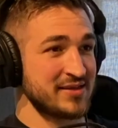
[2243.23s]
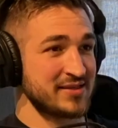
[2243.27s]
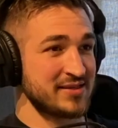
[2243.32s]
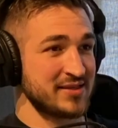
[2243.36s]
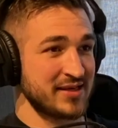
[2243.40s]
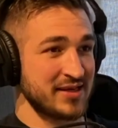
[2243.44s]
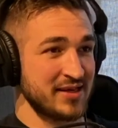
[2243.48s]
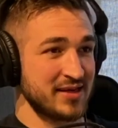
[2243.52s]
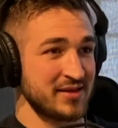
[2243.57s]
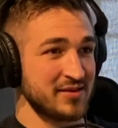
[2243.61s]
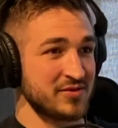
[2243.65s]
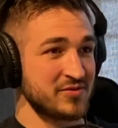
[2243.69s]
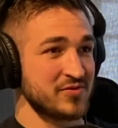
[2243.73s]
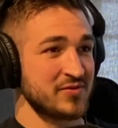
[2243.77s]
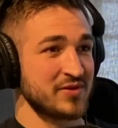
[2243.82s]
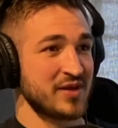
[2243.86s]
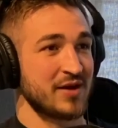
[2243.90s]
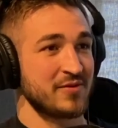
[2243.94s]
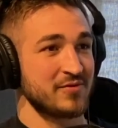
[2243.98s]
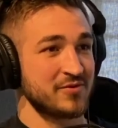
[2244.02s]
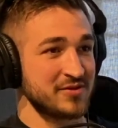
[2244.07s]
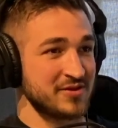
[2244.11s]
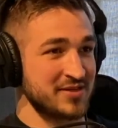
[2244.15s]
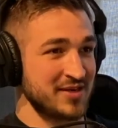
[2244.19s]
to get through
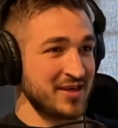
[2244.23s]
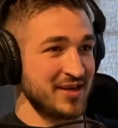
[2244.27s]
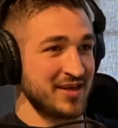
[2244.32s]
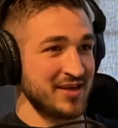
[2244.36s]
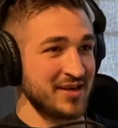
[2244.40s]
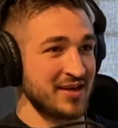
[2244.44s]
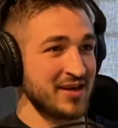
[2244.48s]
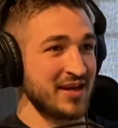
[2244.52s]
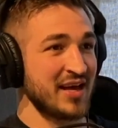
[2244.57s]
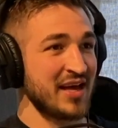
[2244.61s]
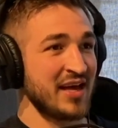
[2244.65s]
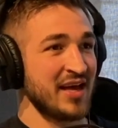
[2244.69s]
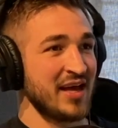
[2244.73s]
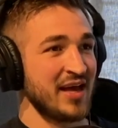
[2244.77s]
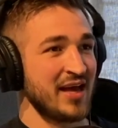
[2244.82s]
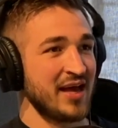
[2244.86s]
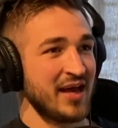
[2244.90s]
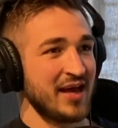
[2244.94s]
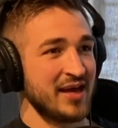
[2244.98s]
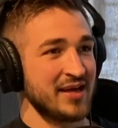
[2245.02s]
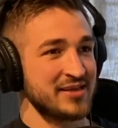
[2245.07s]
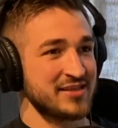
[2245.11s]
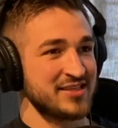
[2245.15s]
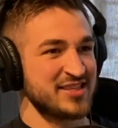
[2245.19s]
that routine
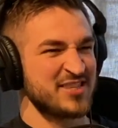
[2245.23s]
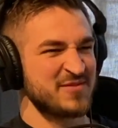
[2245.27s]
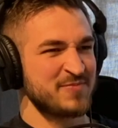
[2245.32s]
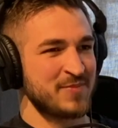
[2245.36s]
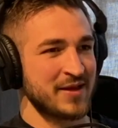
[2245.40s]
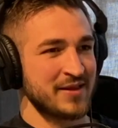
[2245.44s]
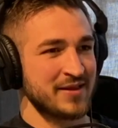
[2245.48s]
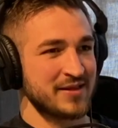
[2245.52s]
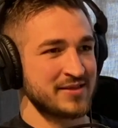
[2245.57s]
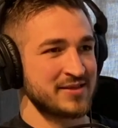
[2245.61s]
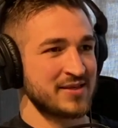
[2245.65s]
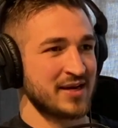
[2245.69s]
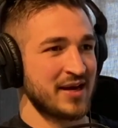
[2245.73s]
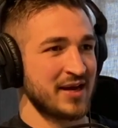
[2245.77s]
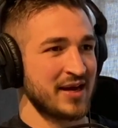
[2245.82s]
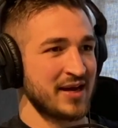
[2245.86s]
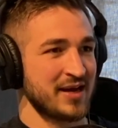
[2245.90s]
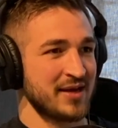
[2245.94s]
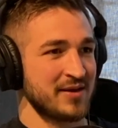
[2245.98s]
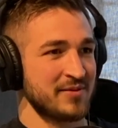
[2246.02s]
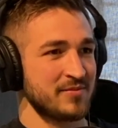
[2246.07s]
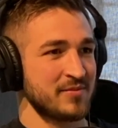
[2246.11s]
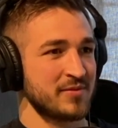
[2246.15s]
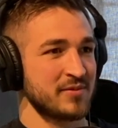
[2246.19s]
and spend the
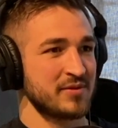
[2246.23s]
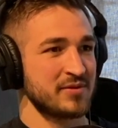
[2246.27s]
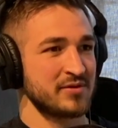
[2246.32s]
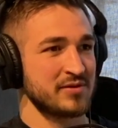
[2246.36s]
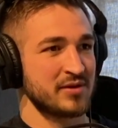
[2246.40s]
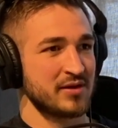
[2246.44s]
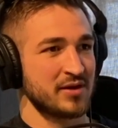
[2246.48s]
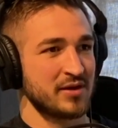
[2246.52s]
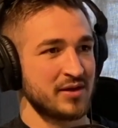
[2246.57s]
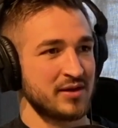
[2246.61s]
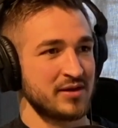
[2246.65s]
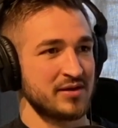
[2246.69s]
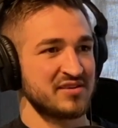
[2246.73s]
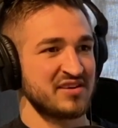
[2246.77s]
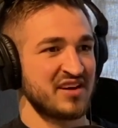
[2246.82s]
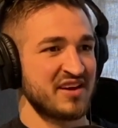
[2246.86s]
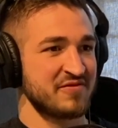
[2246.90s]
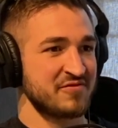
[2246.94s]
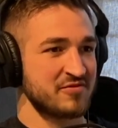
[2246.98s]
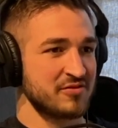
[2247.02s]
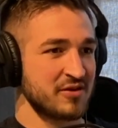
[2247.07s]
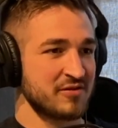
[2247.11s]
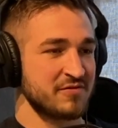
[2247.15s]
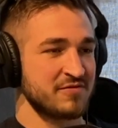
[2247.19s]
time
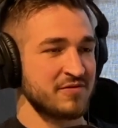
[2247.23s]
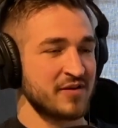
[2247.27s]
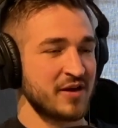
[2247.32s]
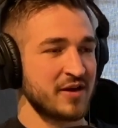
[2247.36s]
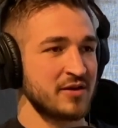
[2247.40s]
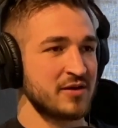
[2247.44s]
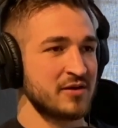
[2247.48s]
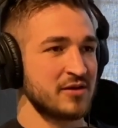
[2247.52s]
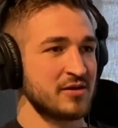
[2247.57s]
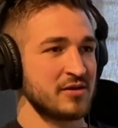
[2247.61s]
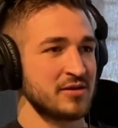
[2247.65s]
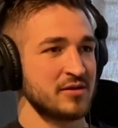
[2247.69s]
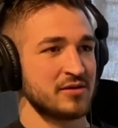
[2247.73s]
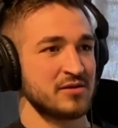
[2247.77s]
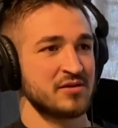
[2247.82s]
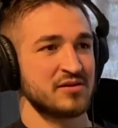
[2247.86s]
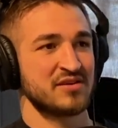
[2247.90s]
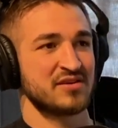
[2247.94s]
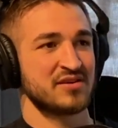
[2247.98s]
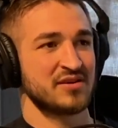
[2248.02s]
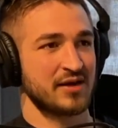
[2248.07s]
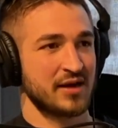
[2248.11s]
after I fed her,